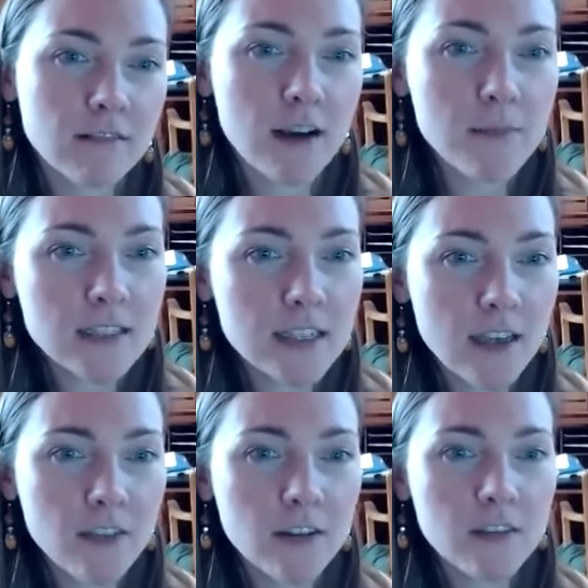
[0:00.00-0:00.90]
coming
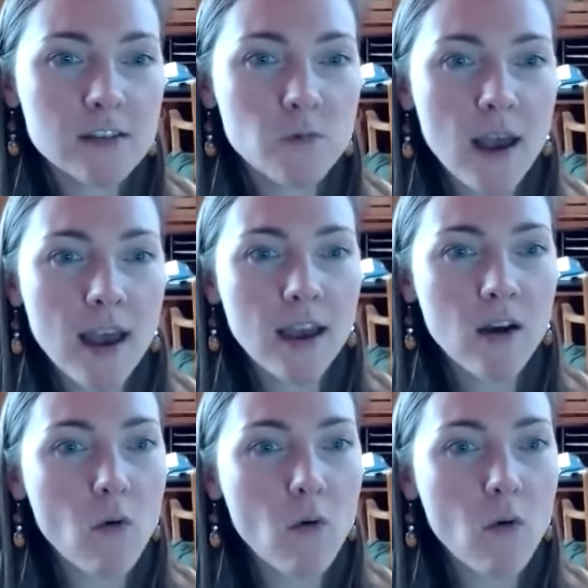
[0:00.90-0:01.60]
together in this way,